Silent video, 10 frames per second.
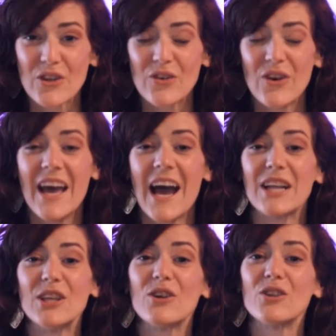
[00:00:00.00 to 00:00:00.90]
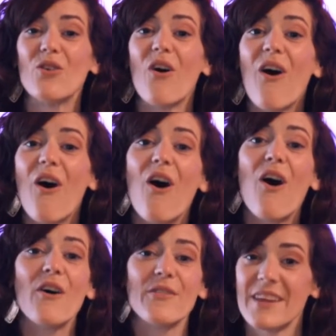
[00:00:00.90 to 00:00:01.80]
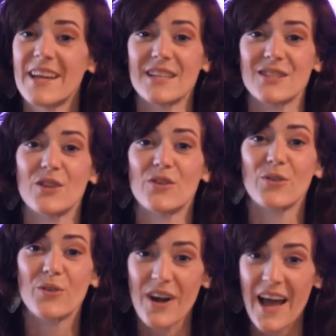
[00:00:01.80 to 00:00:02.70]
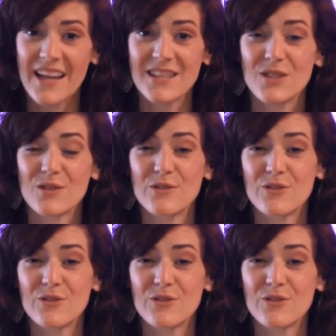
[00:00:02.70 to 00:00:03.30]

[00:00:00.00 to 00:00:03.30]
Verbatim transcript: you and you can do all things through Christ who